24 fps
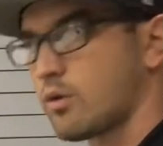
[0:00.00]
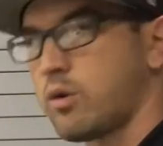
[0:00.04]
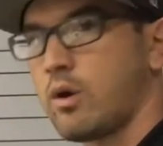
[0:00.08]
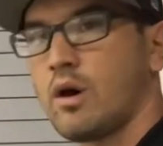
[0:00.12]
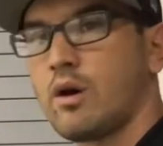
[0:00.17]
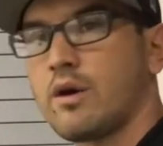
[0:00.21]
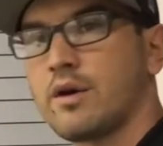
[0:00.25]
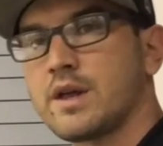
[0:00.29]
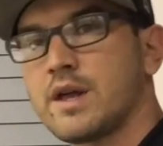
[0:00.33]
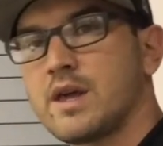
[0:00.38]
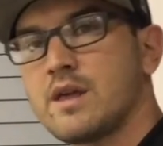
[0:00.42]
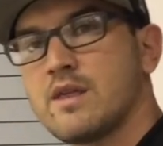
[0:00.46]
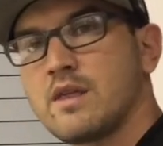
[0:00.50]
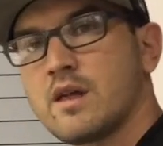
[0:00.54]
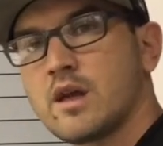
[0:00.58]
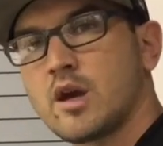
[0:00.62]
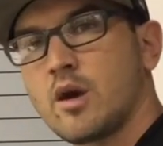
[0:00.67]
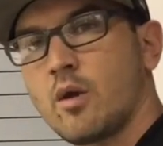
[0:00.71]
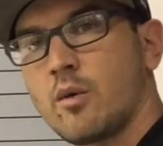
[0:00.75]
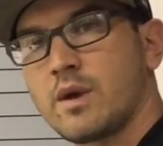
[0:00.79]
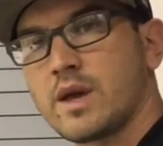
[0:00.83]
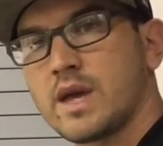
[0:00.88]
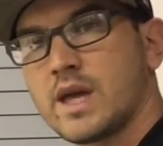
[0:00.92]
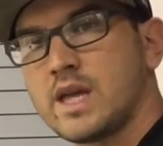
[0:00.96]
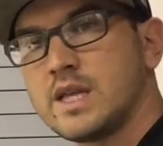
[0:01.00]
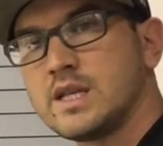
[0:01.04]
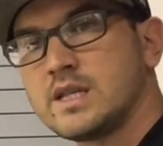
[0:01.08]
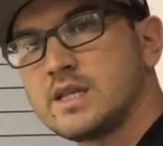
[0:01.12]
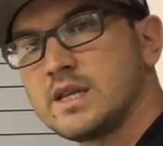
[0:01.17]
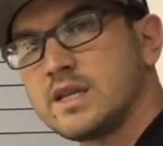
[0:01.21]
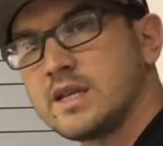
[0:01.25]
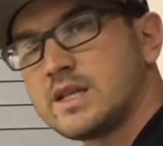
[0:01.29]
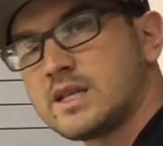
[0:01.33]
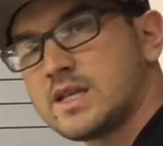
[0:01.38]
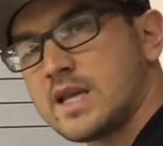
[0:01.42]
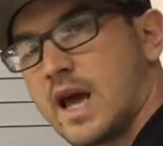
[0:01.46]
quality going
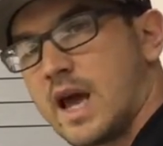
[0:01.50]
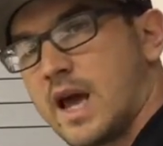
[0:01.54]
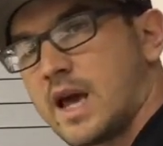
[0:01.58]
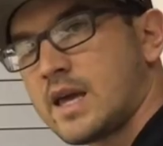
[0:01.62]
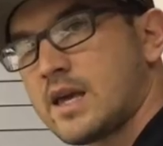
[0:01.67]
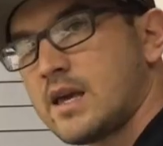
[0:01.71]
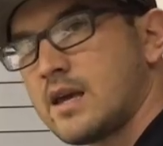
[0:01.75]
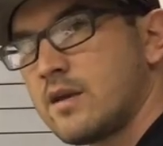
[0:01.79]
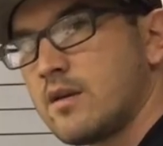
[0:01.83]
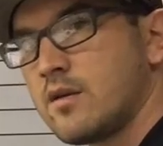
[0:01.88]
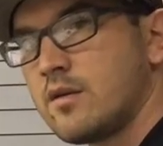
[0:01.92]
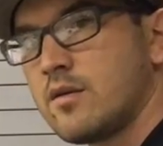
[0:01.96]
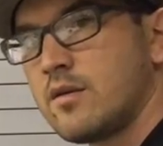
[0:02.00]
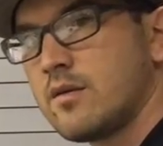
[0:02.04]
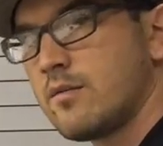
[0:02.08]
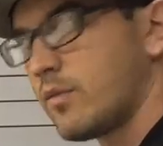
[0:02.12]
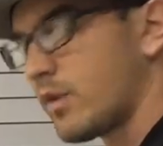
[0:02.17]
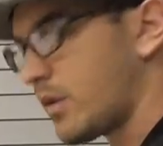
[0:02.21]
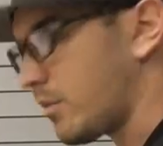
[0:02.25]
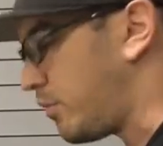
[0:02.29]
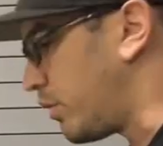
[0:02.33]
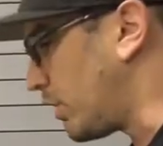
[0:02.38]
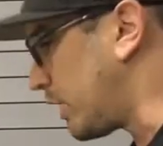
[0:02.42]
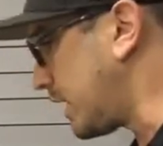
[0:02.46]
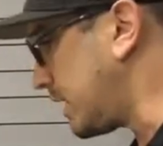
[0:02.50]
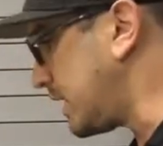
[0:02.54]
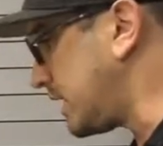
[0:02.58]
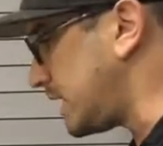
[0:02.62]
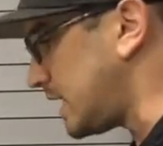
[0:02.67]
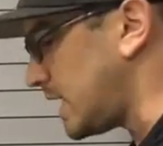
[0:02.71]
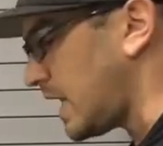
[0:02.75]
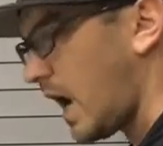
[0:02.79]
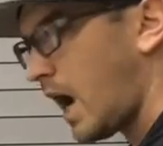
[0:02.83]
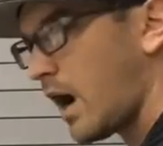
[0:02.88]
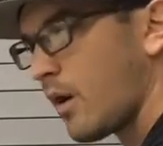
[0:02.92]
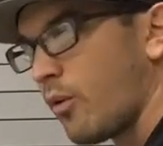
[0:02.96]
into the tank. We're putting
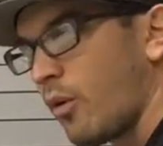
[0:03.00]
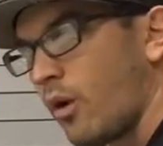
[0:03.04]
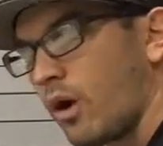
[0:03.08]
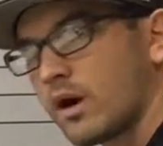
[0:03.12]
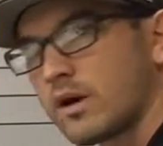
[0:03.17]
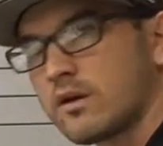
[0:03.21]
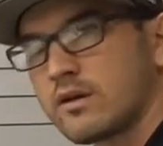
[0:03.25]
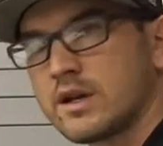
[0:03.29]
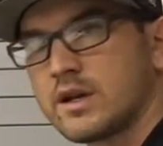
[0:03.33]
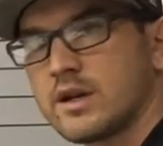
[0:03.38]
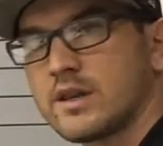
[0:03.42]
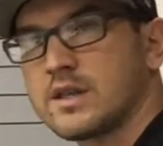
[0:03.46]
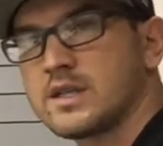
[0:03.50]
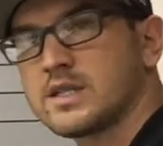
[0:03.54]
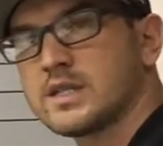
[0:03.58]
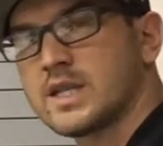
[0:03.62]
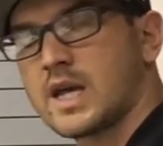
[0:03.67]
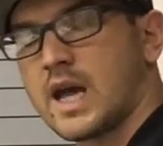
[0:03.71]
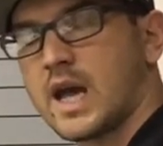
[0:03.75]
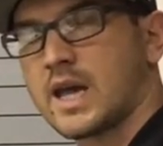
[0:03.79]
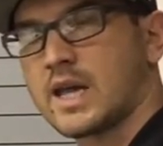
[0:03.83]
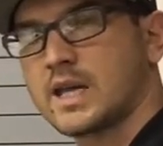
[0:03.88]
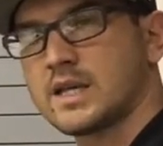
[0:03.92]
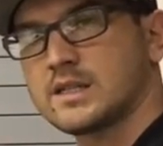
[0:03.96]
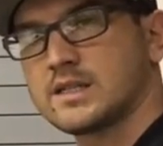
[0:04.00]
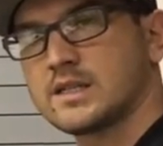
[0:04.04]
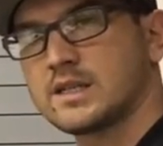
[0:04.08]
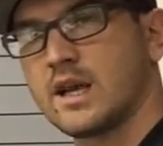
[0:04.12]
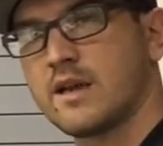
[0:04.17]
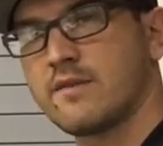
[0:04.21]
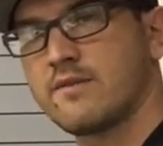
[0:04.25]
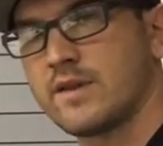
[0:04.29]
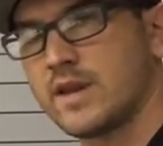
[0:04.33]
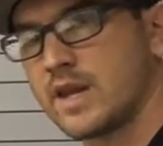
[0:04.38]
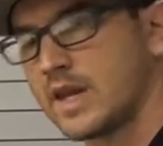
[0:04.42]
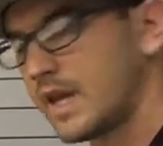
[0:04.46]
DI water into this tank and
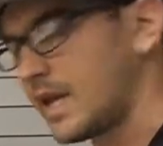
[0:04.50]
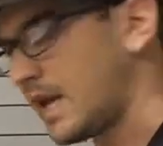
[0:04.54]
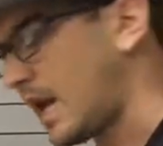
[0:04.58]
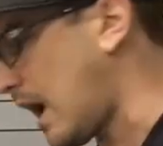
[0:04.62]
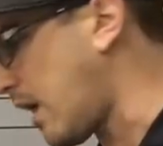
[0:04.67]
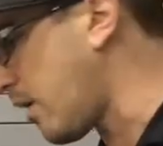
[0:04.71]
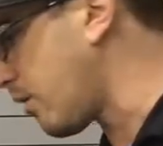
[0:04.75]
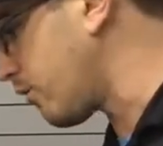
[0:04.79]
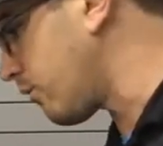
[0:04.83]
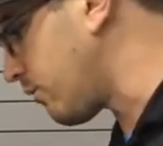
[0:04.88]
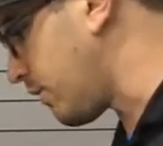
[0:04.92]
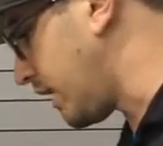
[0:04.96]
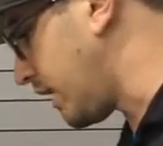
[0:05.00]
siphoning it out